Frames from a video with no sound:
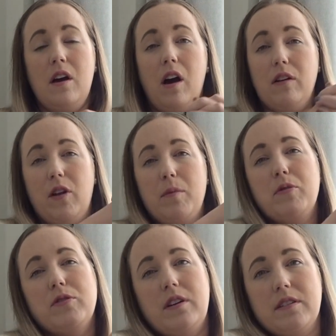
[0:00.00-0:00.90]
of like
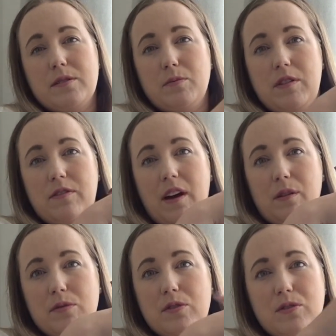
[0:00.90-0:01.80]
products we
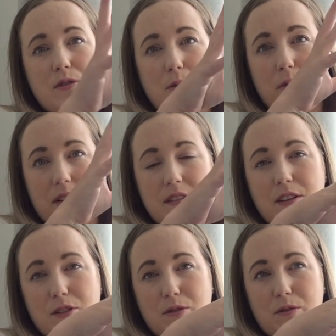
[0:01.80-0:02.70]
found super
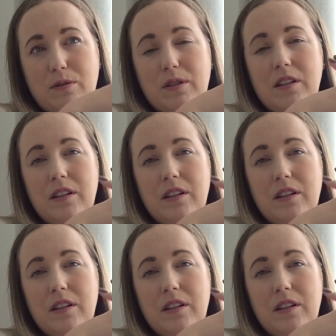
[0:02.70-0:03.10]
essential